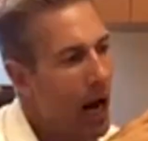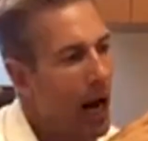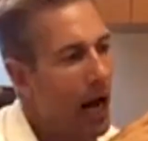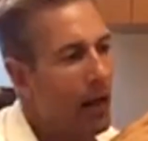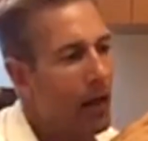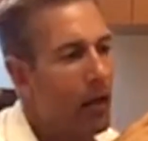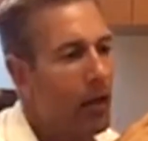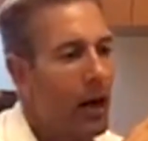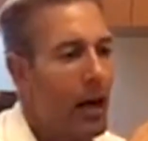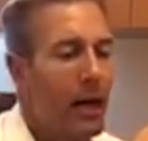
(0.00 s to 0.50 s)

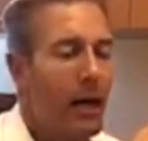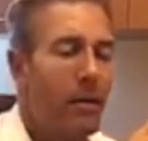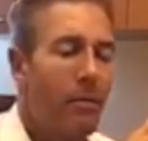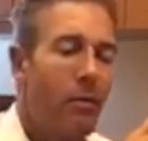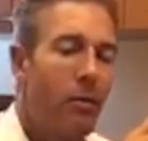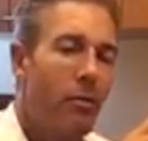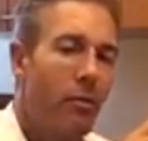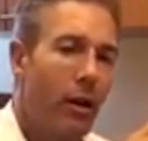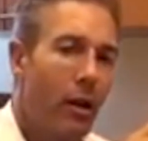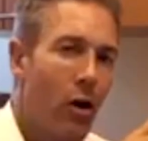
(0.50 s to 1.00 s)
And then
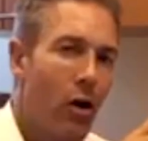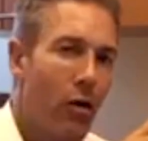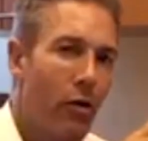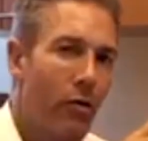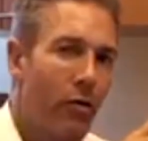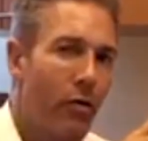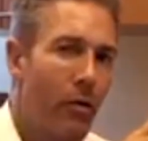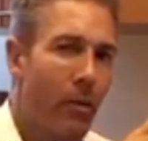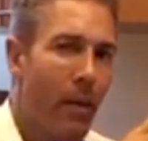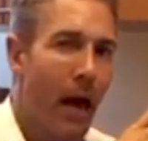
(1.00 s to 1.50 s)
moving on
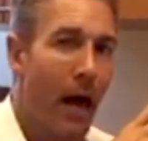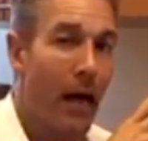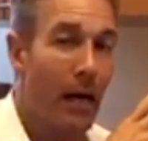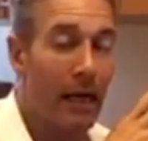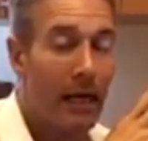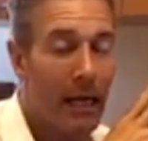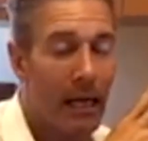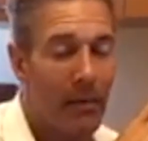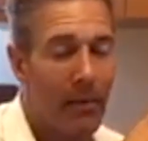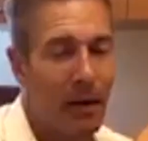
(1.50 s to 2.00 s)
from
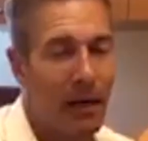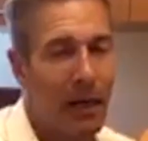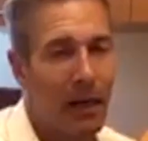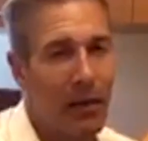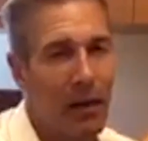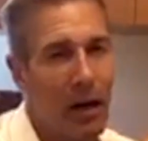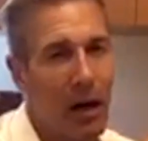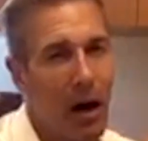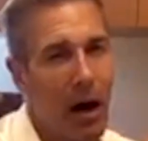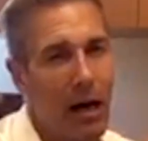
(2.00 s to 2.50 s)
that, keeping in
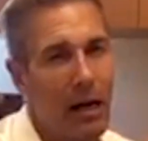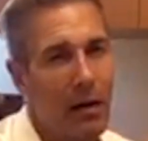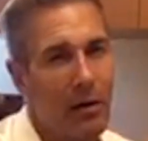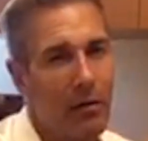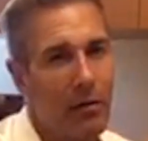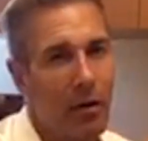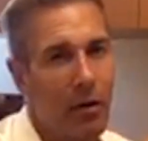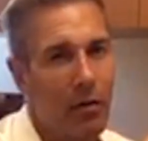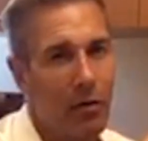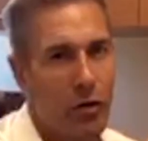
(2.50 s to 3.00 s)
the line
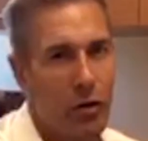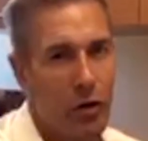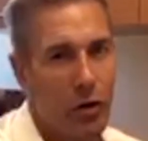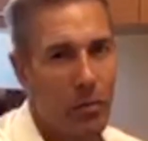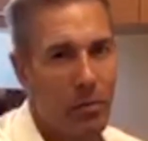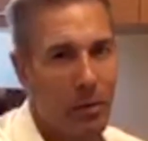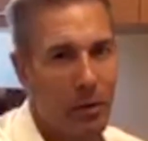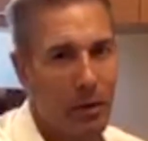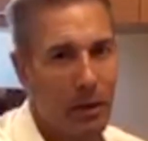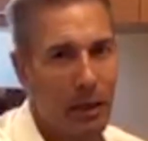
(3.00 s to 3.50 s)
of the new
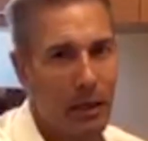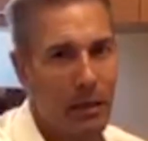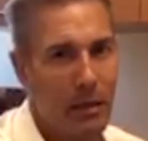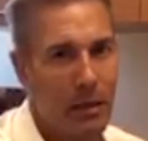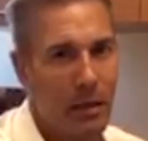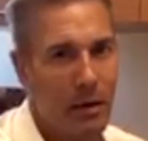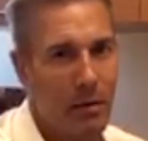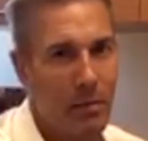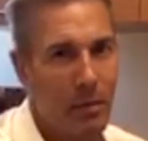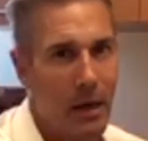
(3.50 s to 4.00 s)
buildings
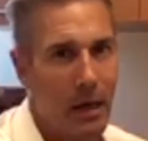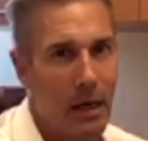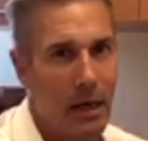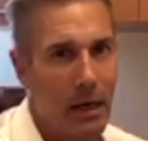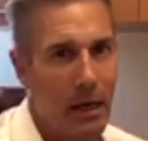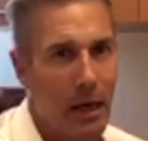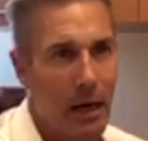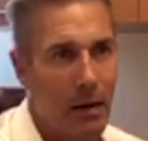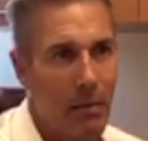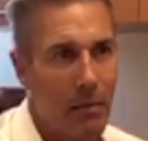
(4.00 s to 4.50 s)
that are
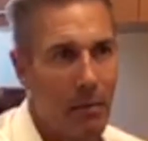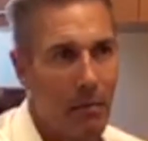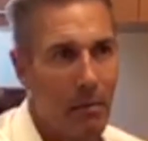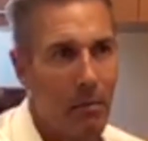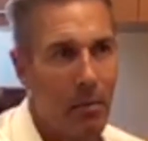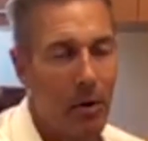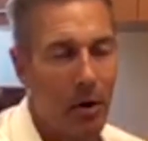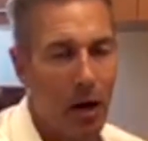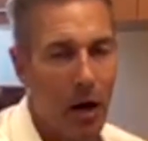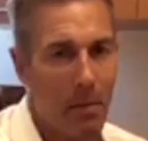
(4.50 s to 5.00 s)
being
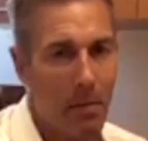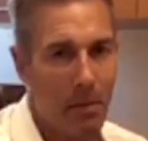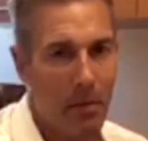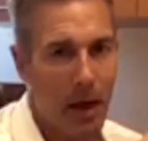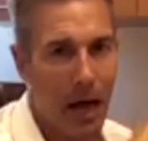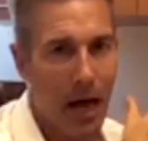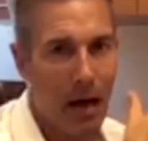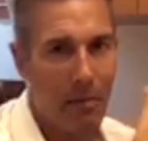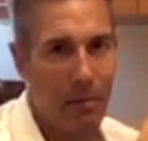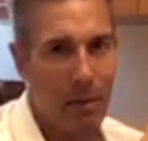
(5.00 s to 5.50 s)
put up and
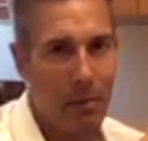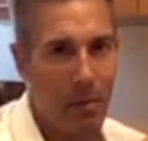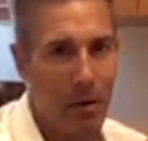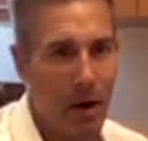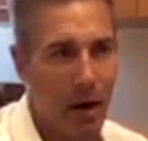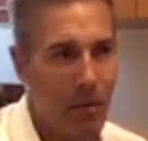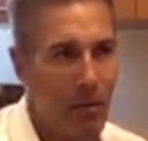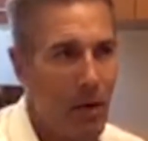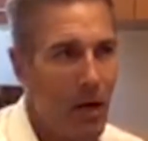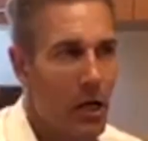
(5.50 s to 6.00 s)
that have been put
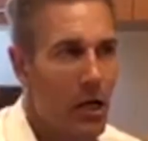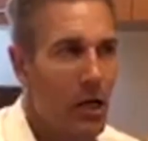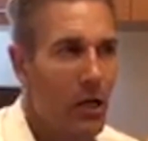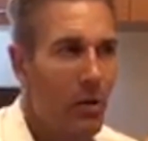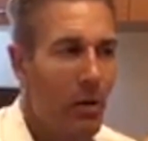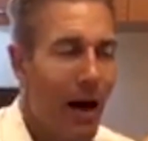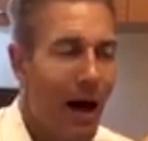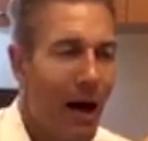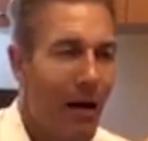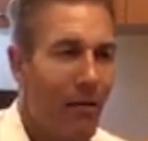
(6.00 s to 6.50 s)
up,
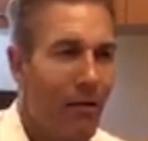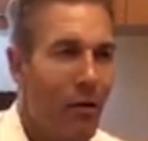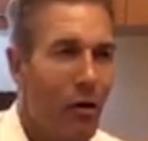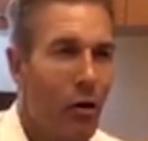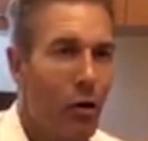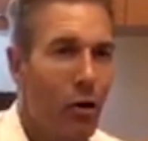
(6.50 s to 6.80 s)
you have